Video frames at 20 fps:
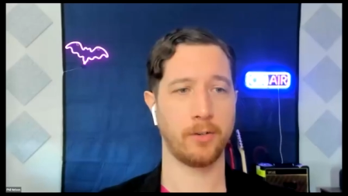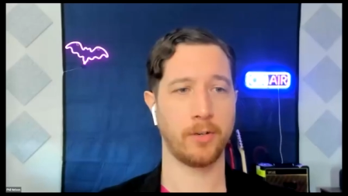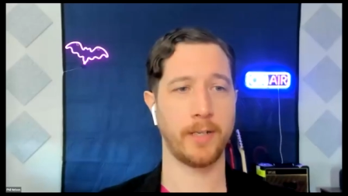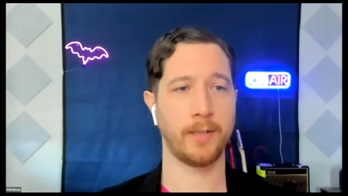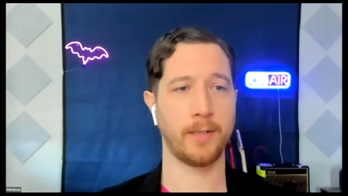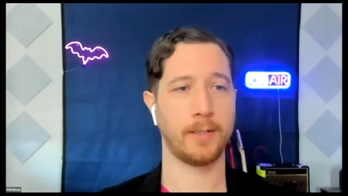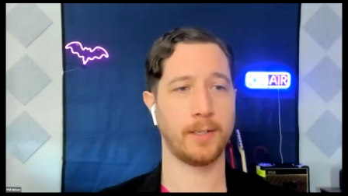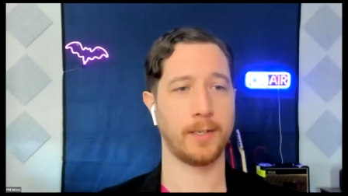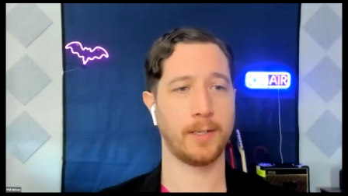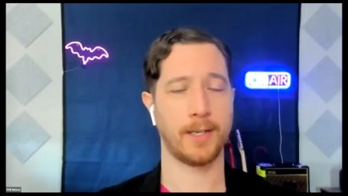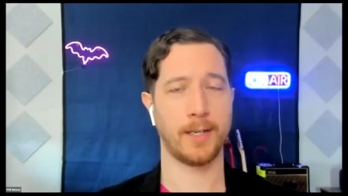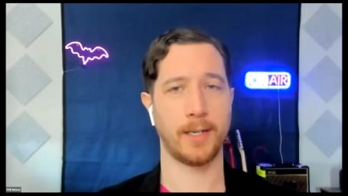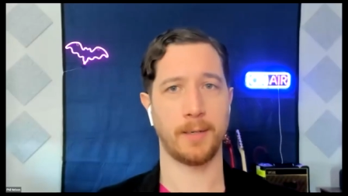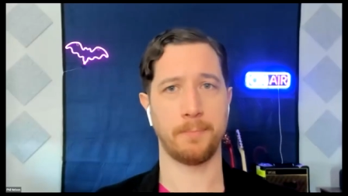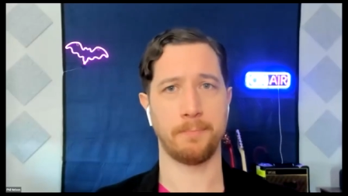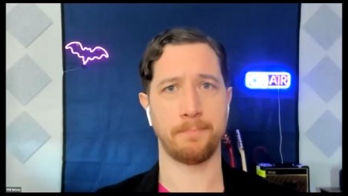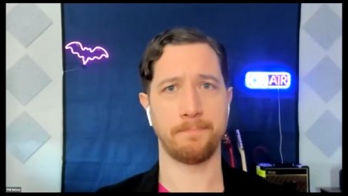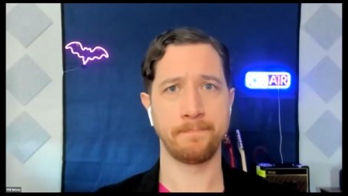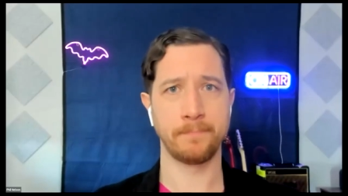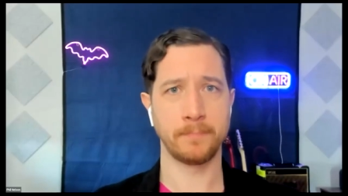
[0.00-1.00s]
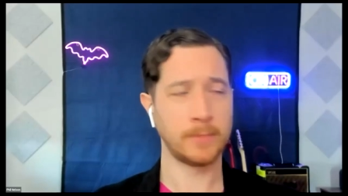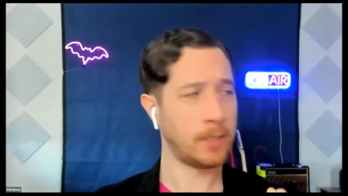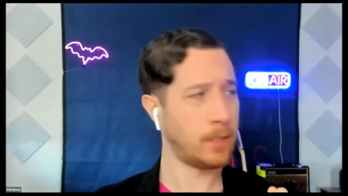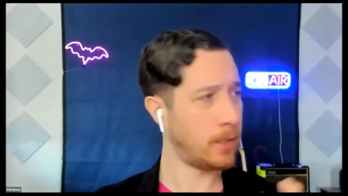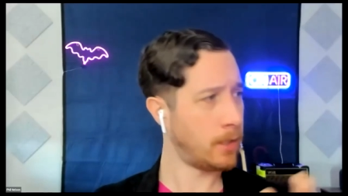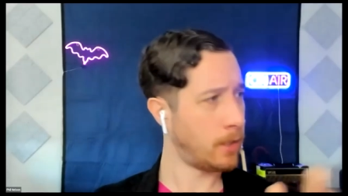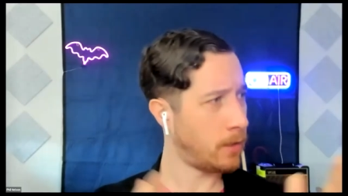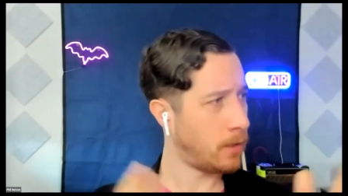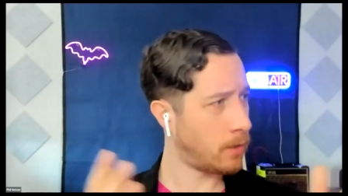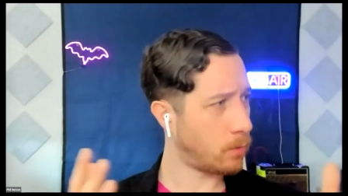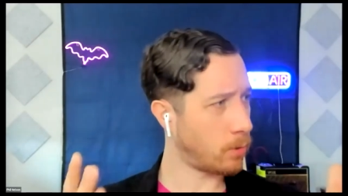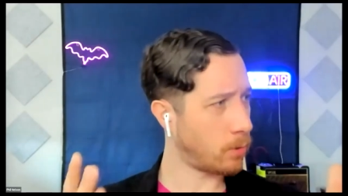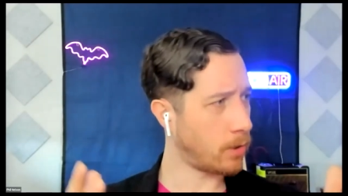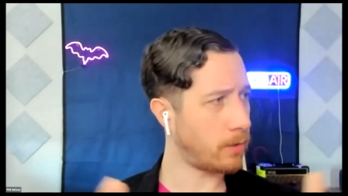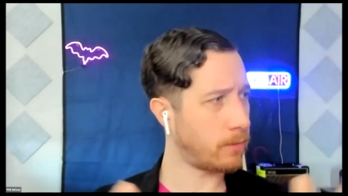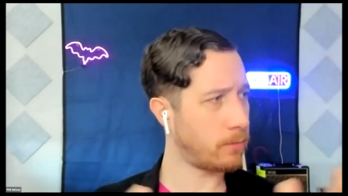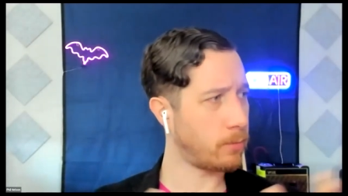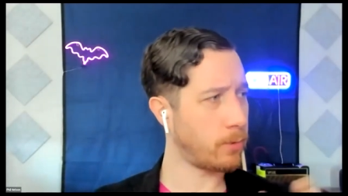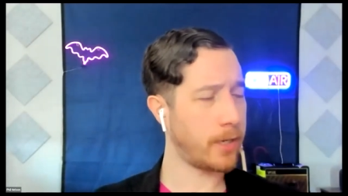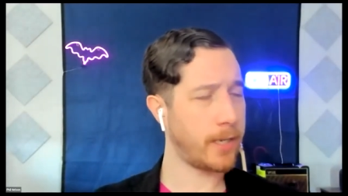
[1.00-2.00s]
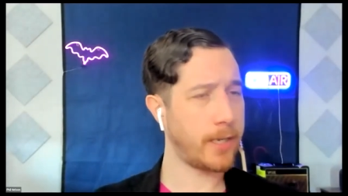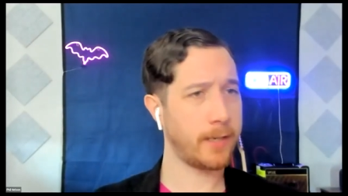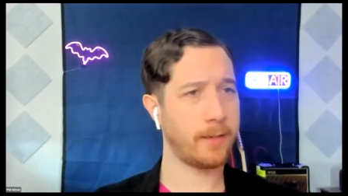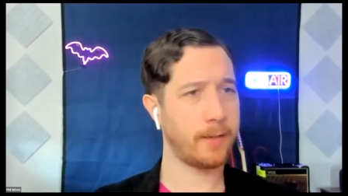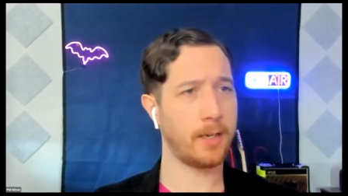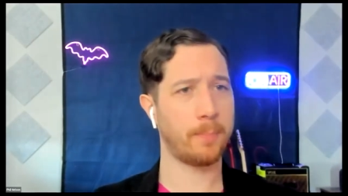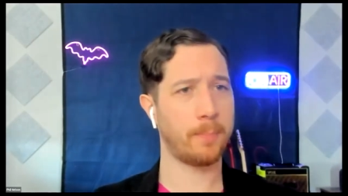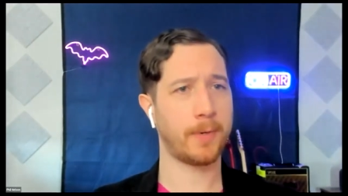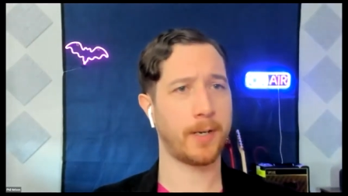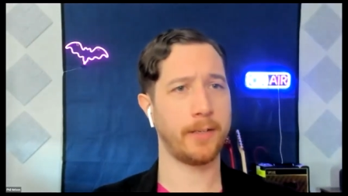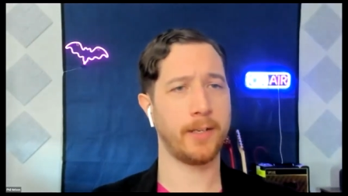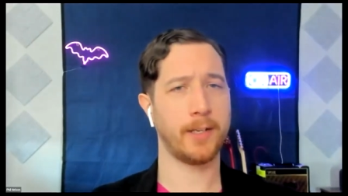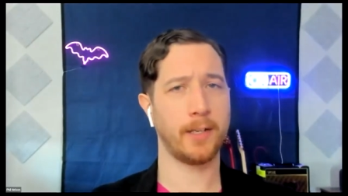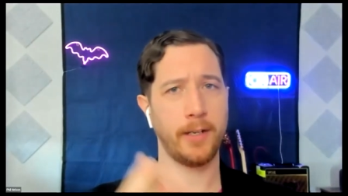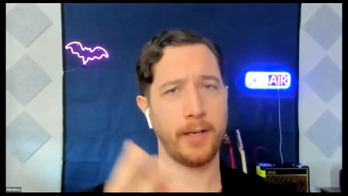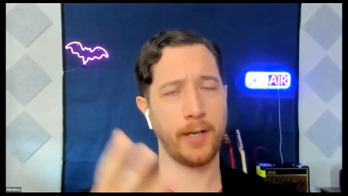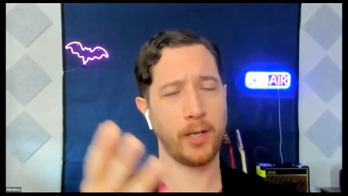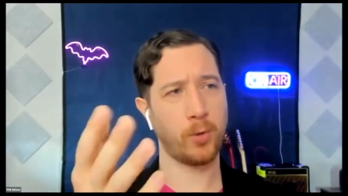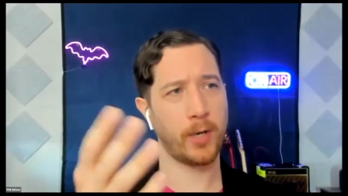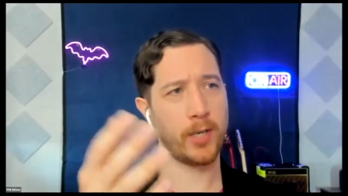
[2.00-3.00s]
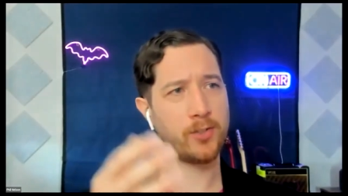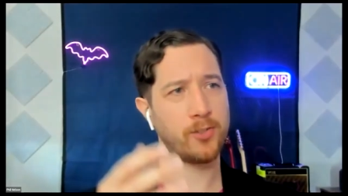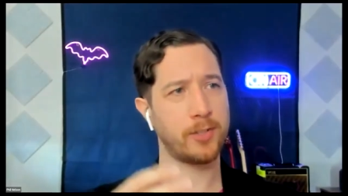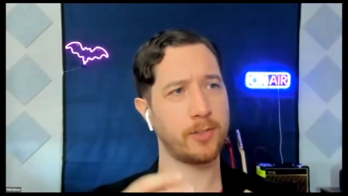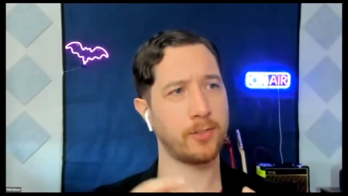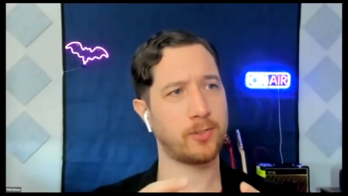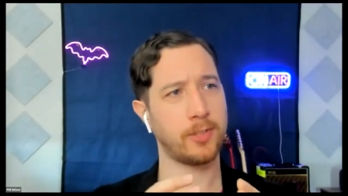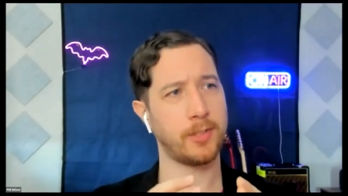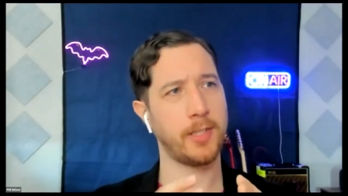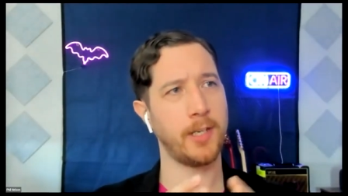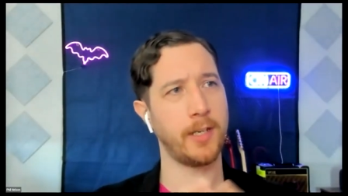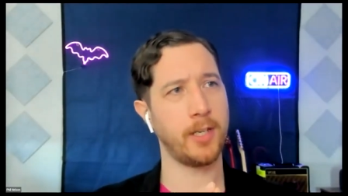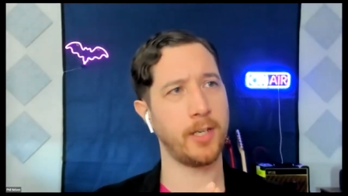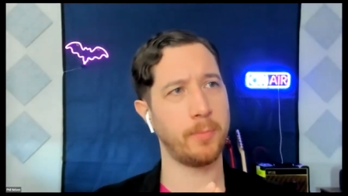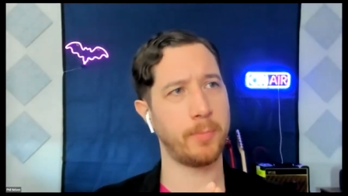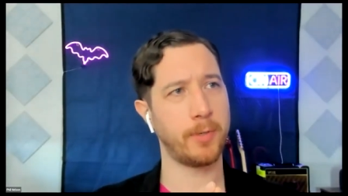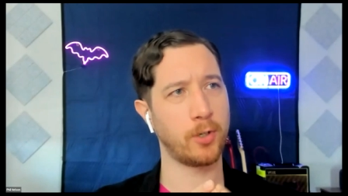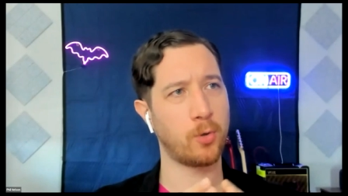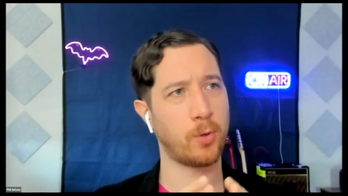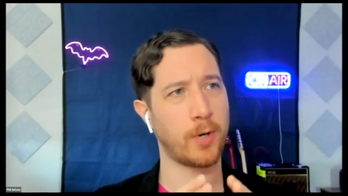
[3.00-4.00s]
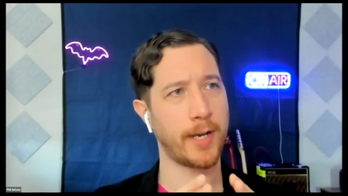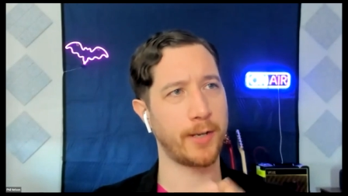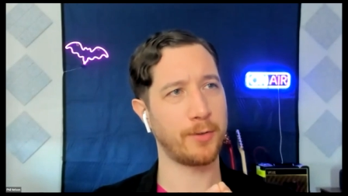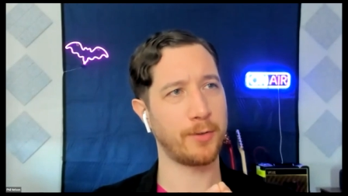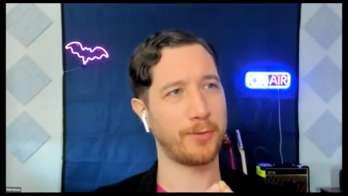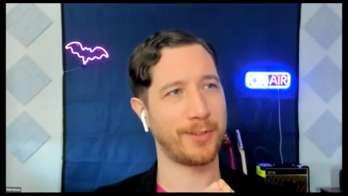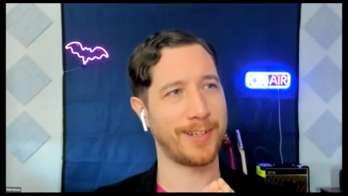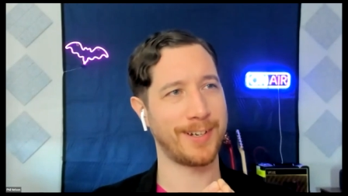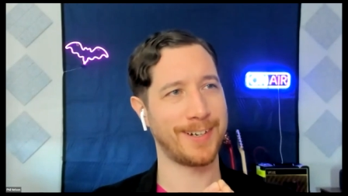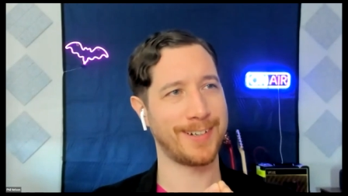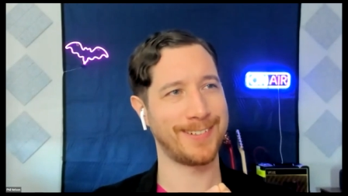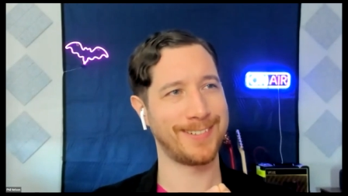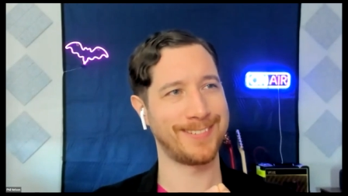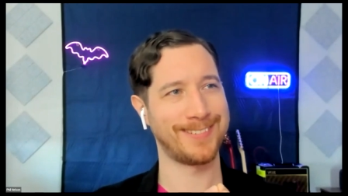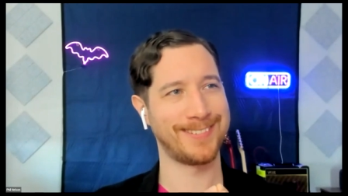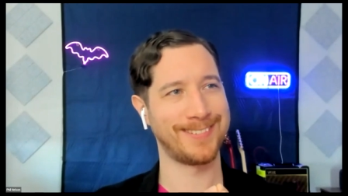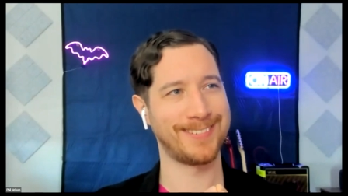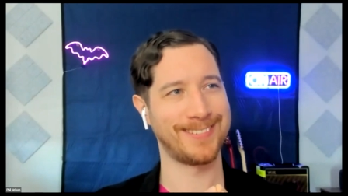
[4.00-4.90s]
I agree. We're hitting up on. You got any questions, Satya? You've been quiet over there.